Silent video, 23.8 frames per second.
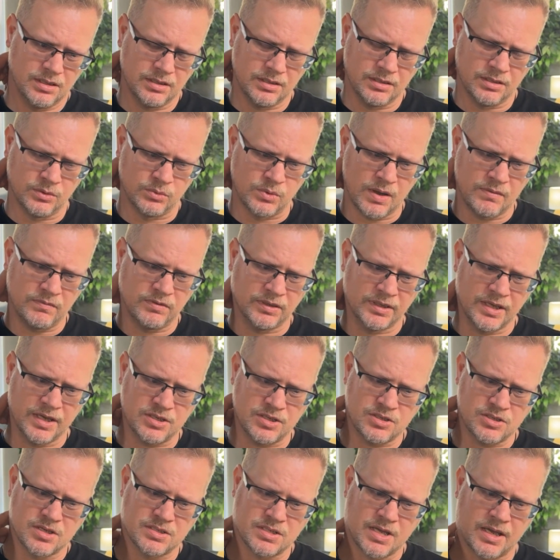the
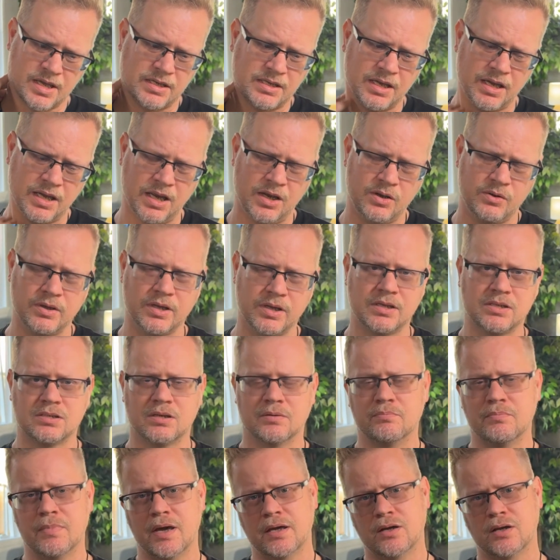revelations I carried to
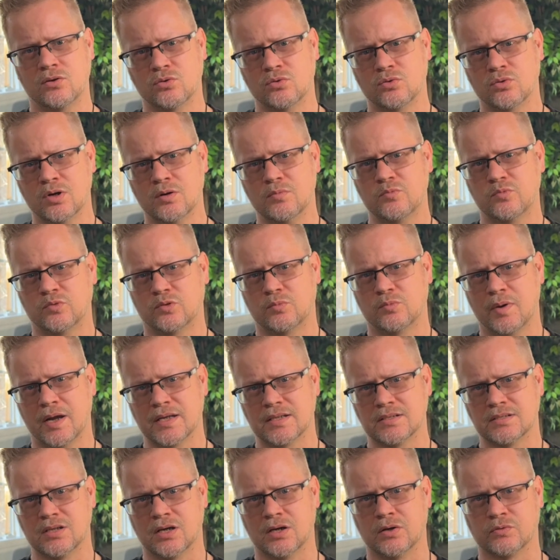make room for
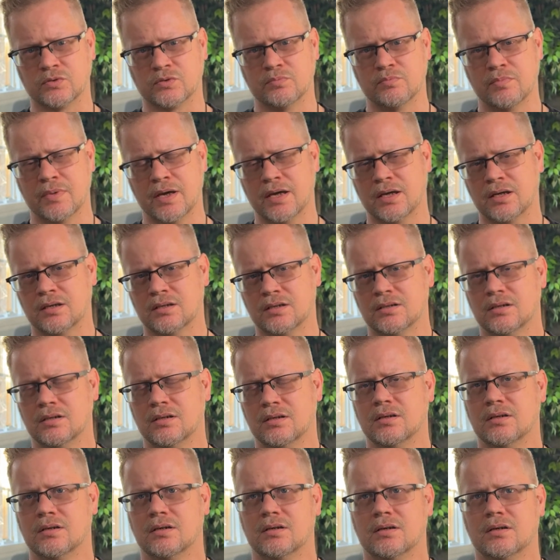myself, to make
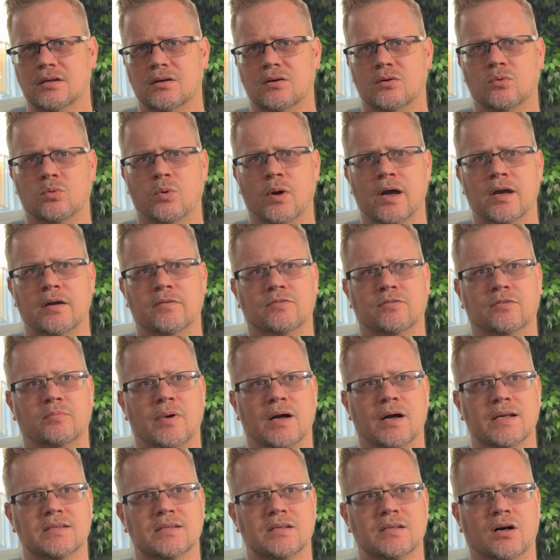way for
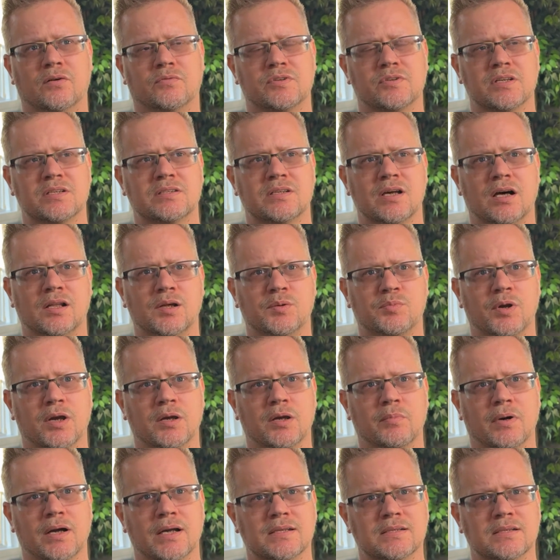myself, to celebrate
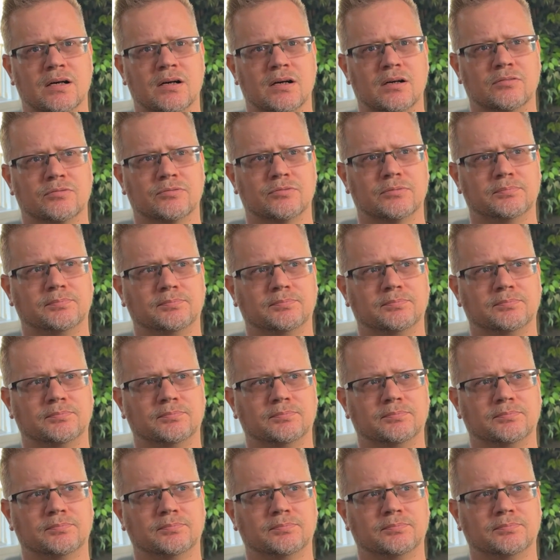myself.